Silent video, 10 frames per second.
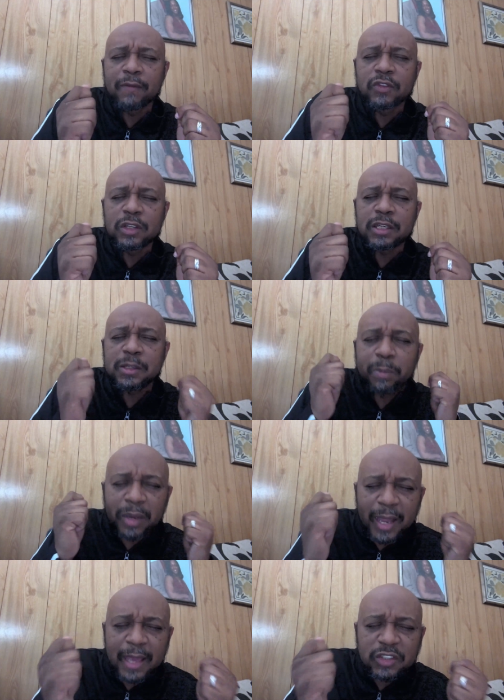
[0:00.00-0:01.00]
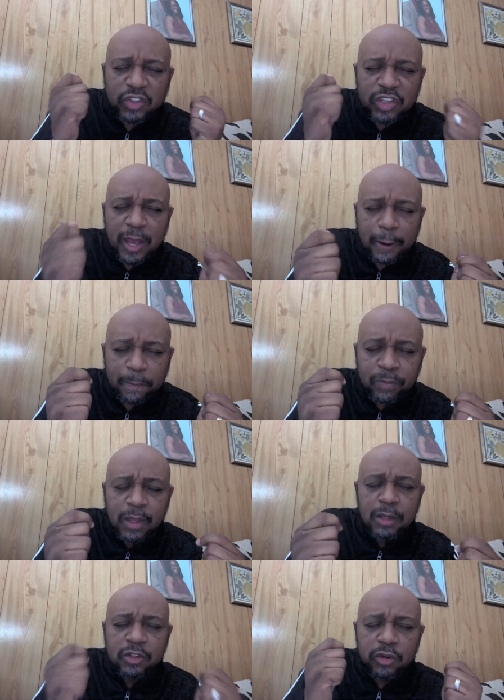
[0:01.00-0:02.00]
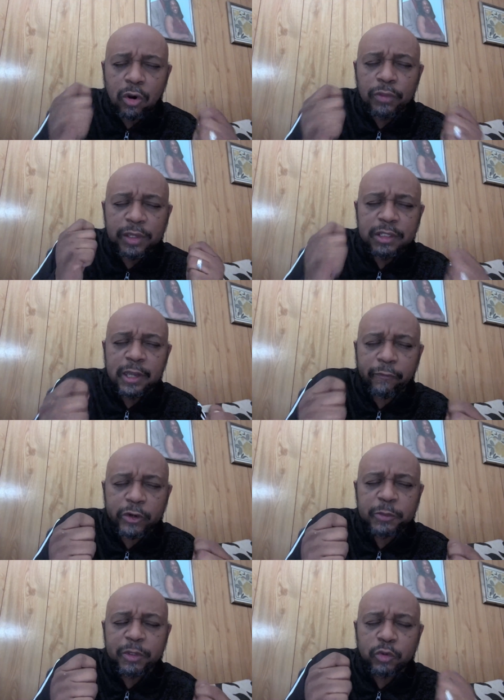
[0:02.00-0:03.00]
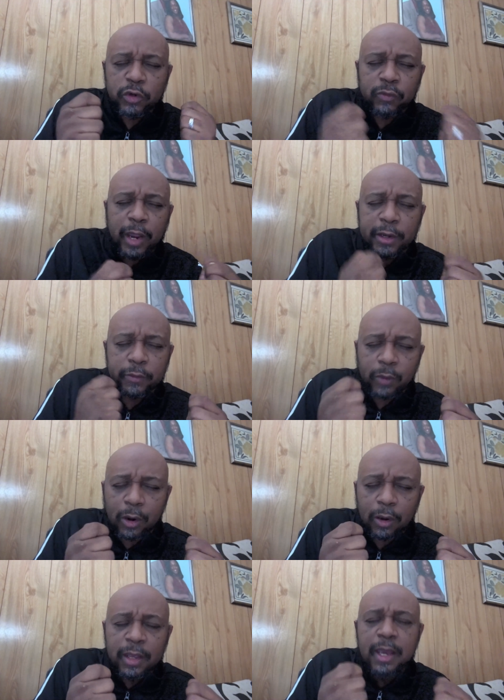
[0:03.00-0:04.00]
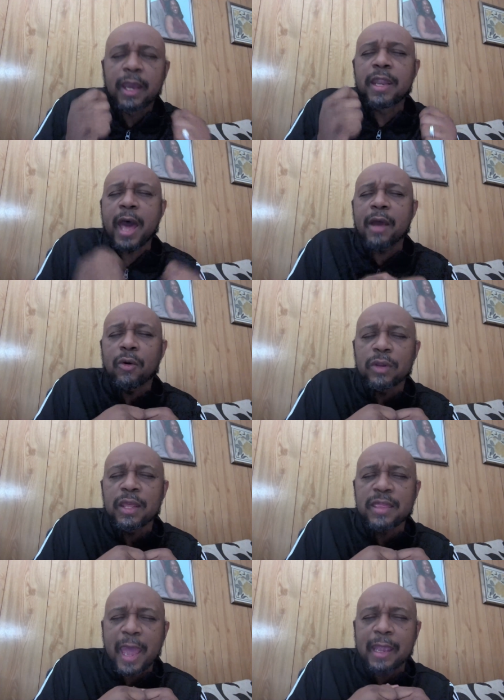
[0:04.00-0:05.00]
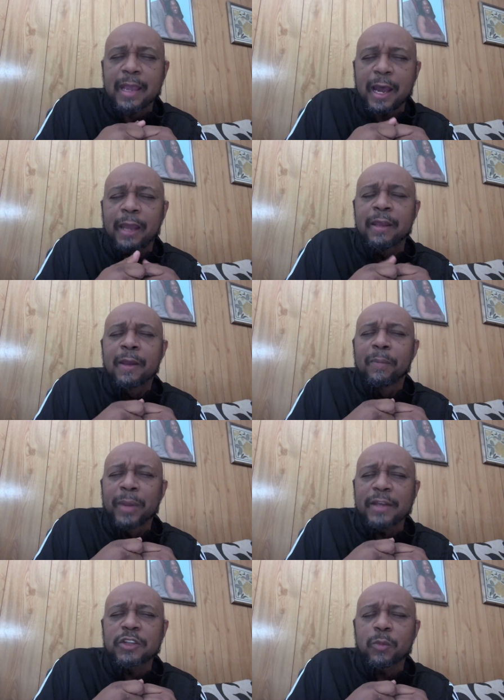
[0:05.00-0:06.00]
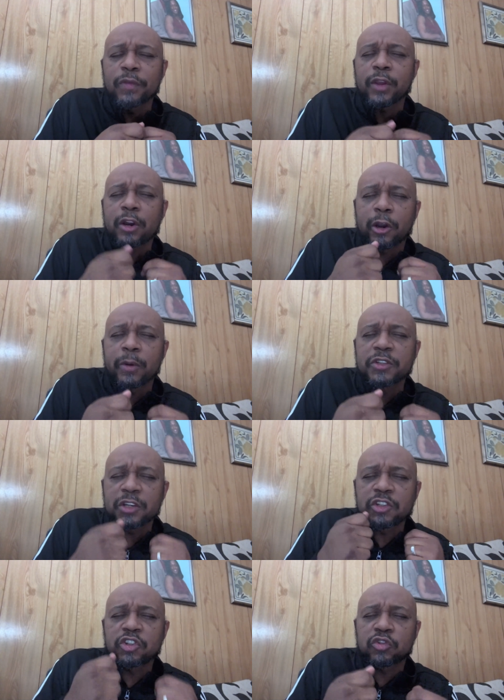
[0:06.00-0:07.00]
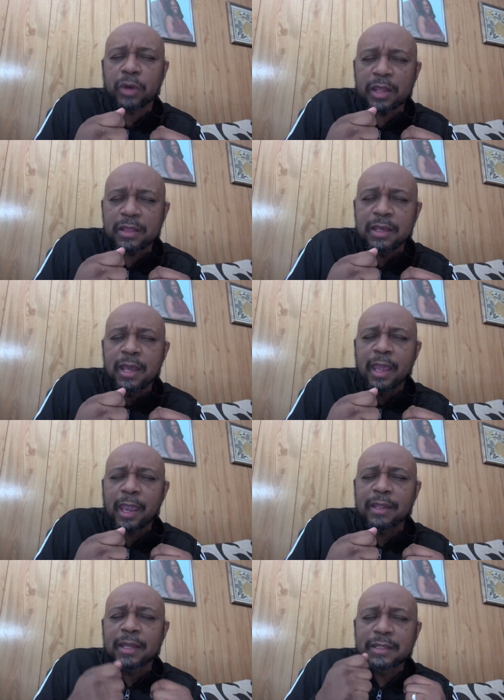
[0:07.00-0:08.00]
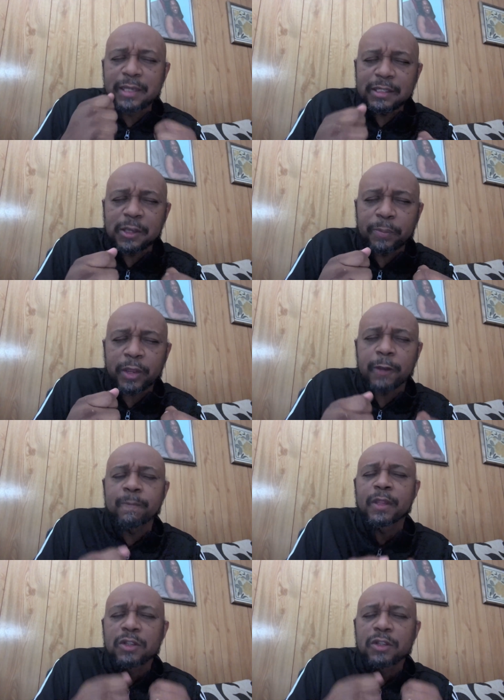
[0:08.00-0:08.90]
of Jesus, bless them to know the difference between right and wrong. And not only that, God, bless them with the courage and the strength and the discipline